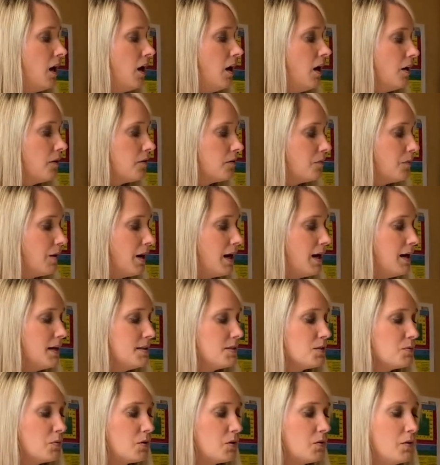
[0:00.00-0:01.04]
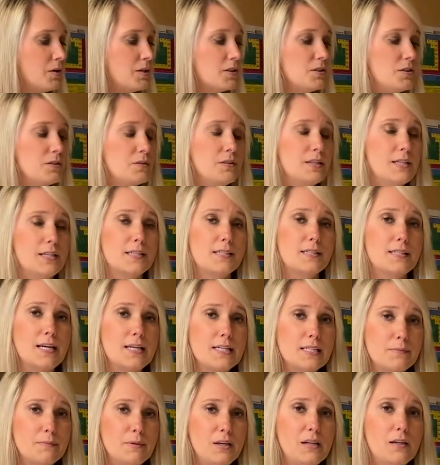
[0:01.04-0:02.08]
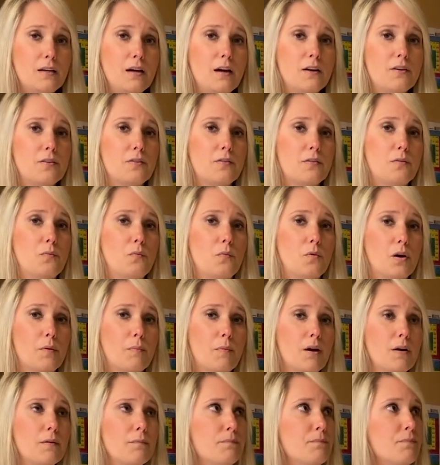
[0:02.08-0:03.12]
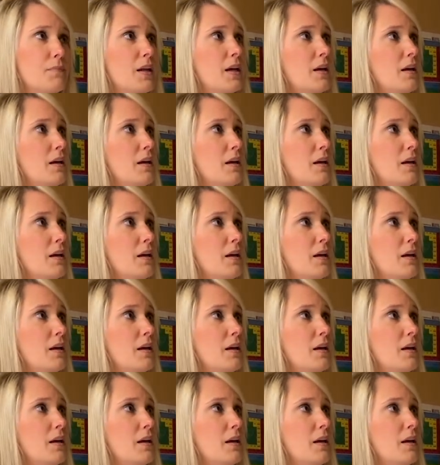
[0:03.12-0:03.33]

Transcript: Otherwise, we're going to do the assessment under the warmer.